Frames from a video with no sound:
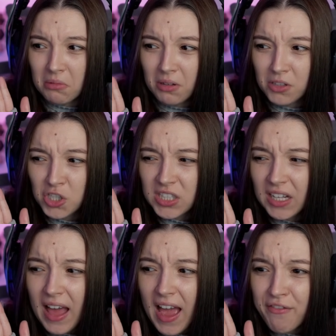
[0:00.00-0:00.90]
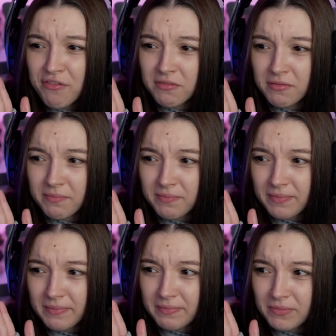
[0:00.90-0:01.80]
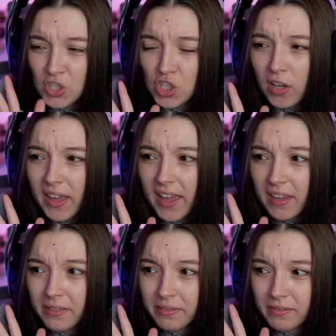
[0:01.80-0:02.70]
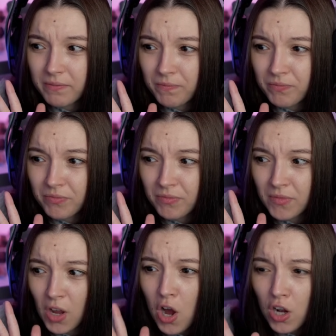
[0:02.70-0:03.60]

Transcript: She's alive? She's okay. Hold